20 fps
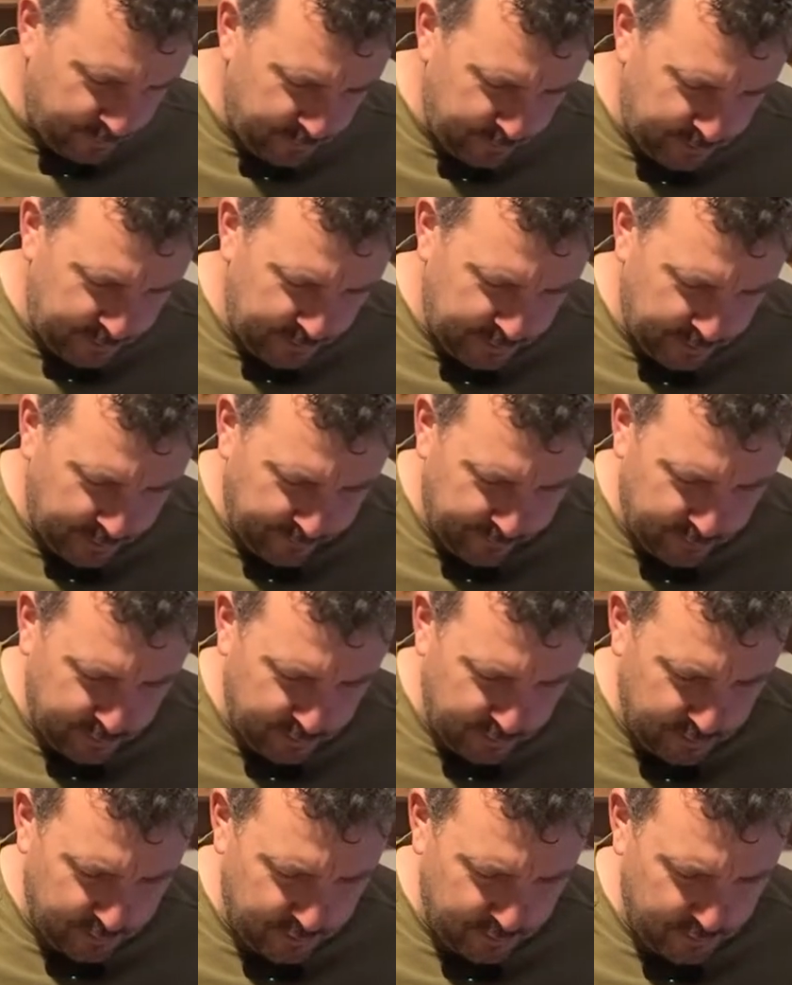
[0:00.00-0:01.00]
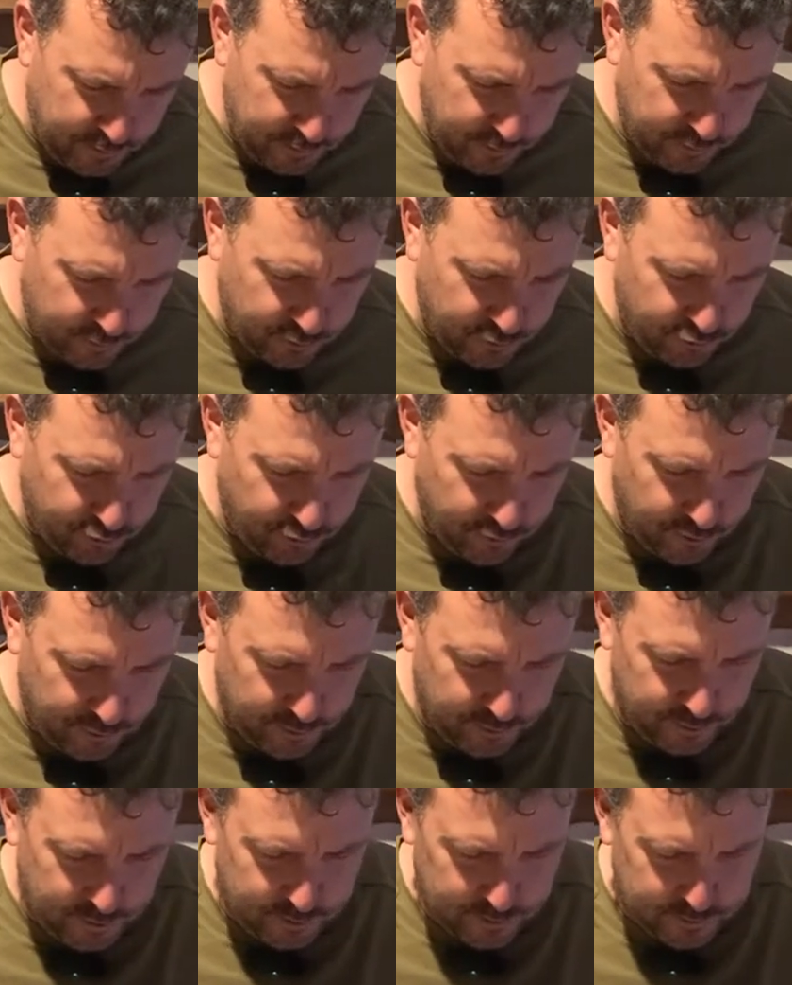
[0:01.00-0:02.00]
I just need to give it a
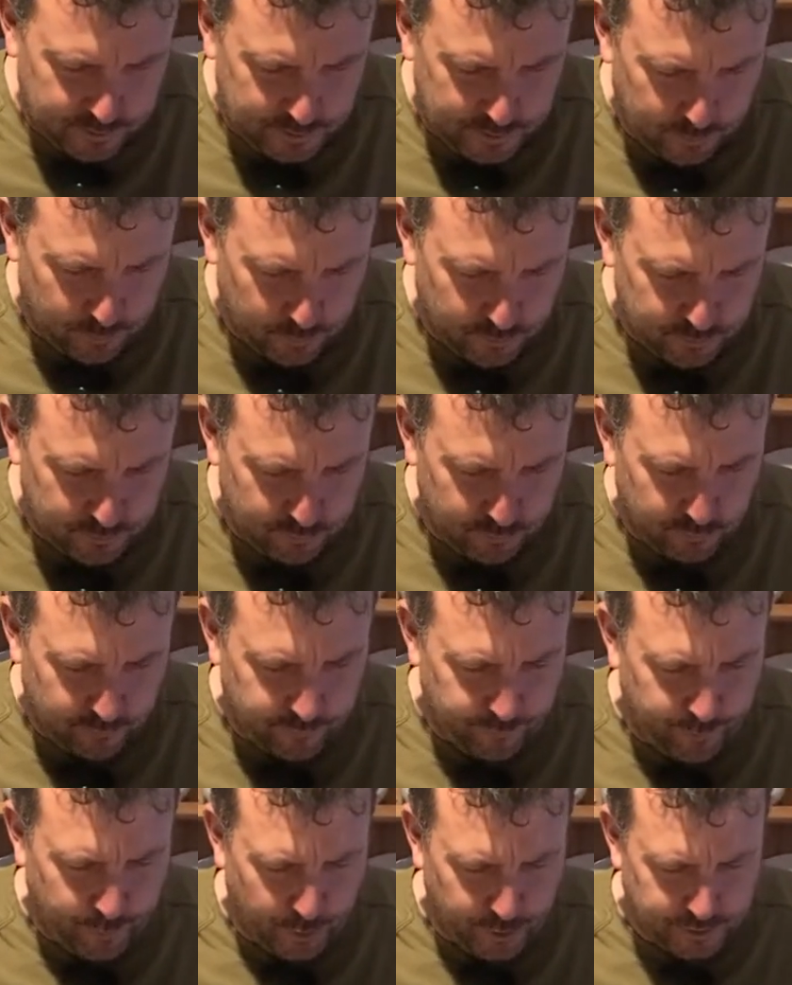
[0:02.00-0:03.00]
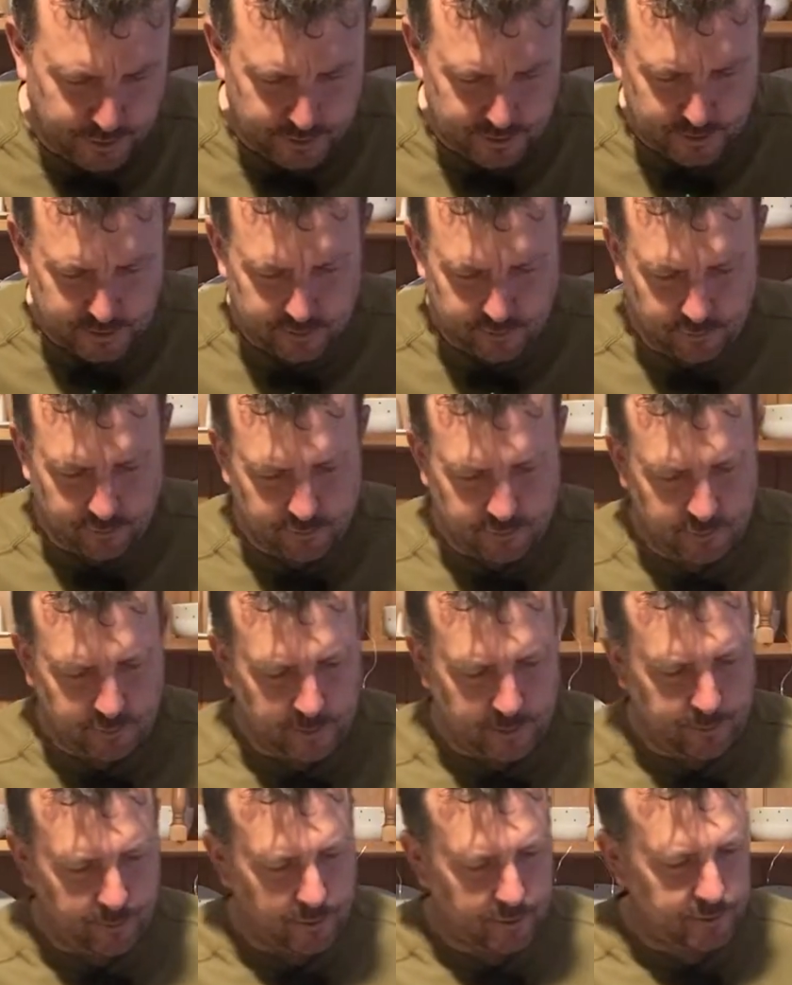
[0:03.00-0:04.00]
try, see what sort of bite it's got to
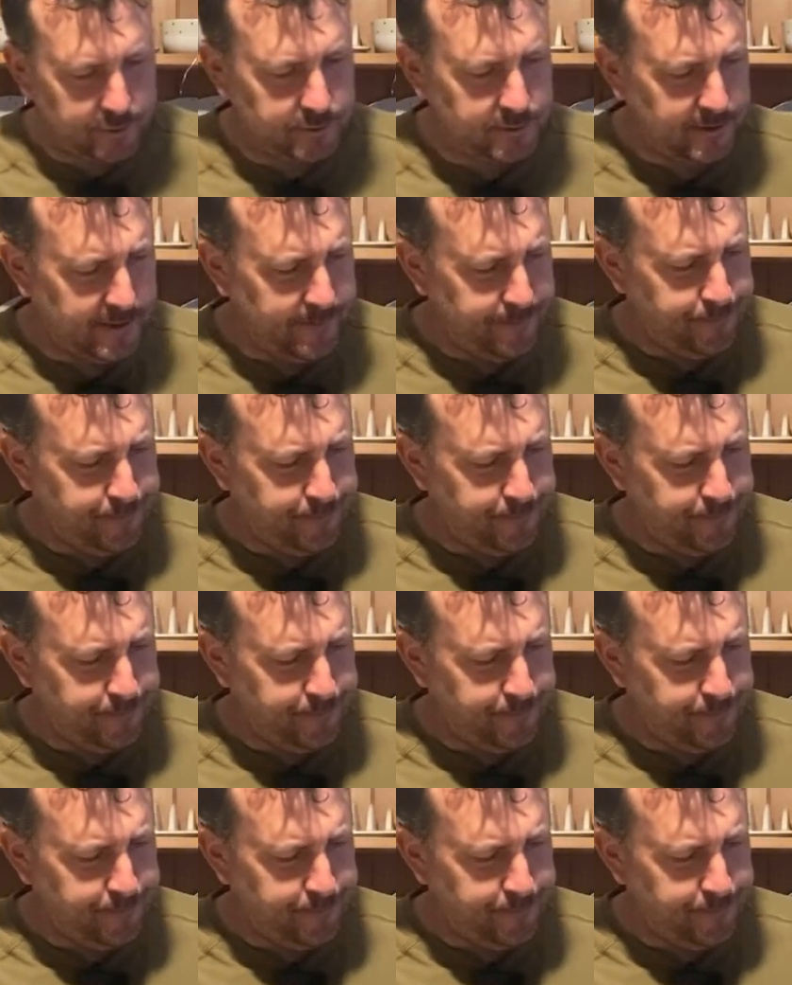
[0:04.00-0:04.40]
it, because